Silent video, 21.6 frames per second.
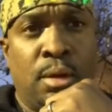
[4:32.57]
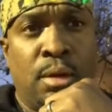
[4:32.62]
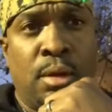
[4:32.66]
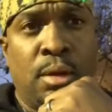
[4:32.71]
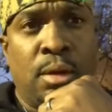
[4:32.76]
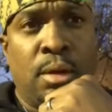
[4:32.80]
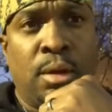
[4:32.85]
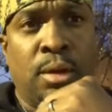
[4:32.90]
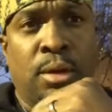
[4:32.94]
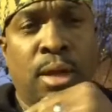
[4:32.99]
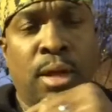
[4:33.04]

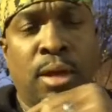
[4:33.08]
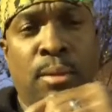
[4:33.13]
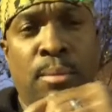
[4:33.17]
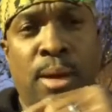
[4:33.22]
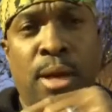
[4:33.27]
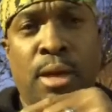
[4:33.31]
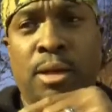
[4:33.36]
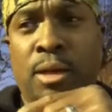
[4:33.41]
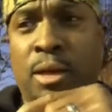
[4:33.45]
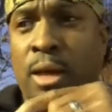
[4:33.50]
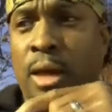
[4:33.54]
And think
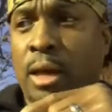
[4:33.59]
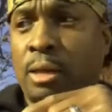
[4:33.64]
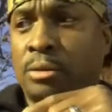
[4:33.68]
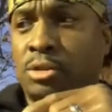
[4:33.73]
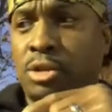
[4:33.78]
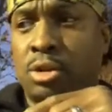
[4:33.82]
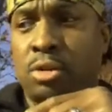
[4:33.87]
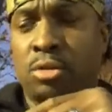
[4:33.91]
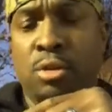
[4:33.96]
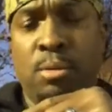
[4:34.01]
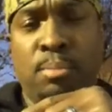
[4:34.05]
about our
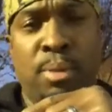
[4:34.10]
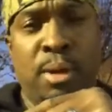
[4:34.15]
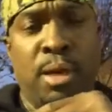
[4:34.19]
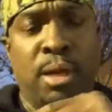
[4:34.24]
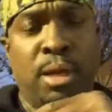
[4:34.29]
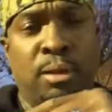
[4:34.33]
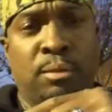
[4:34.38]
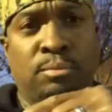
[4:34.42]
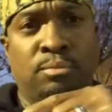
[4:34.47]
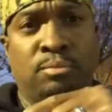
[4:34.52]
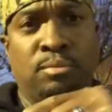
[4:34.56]
children
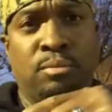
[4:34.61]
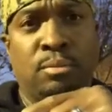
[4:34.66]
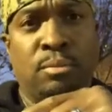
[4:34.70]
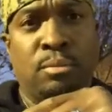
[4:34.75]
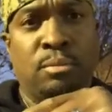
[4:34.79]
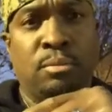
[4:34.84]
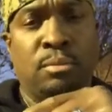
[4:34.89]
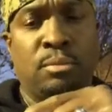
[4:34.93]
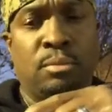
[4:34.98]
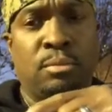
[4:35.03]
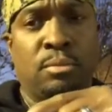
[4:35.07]
being
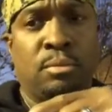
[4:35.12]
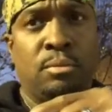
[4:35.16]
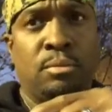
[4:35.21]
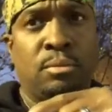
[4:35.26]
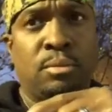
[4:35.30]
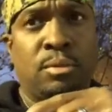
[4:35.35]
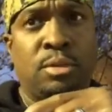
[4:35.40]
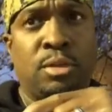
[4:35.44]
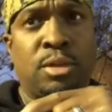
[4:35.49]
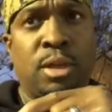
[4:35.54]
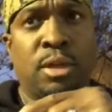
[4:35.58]

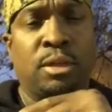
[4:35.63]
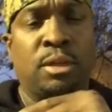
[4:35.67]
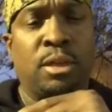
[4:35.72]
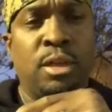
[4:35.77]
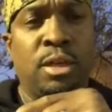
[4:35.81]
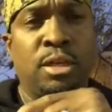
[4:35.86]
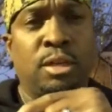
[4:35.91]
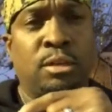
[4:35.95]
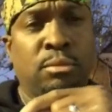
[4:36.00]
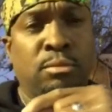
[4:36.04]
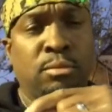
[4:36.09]
sent to
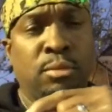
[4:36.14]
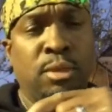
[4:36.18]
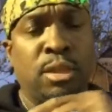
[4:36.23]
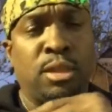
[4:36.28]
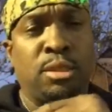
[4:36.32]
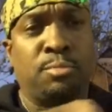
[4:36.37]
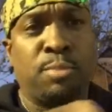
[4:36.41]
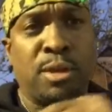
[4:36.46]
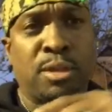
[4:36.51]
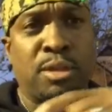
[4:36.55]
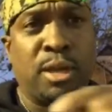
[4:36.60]
these
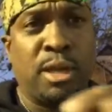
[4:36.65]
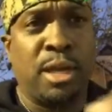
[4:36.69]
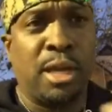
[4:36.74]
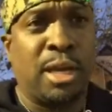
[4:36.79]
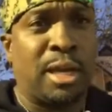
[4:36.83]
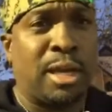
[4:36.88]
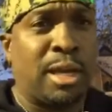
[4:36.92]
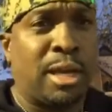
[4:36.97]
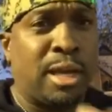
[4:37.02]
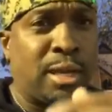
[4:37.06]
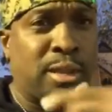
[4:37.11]
special ed
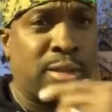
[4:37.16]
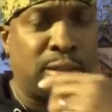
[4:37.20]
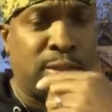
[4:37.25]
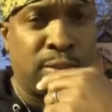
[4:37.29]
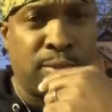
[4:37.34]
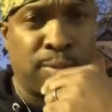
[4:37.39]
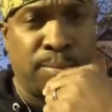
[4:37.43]
classes,